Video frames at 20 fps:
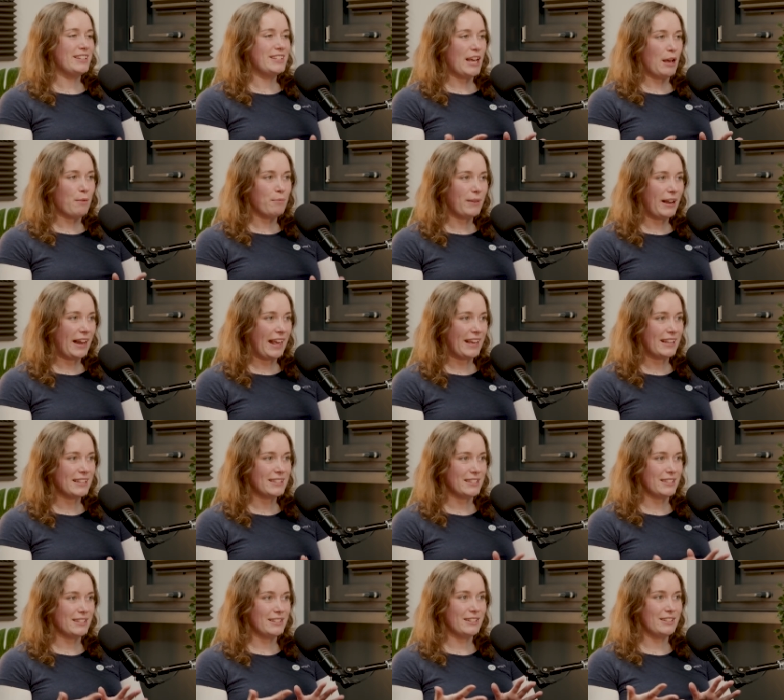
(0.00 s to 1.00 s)

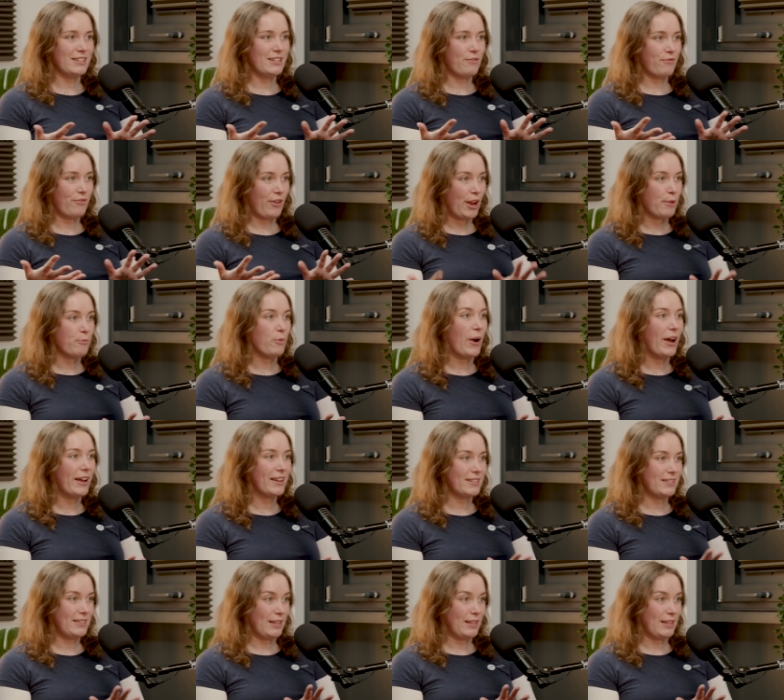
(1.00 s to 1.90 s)
templates and frameworks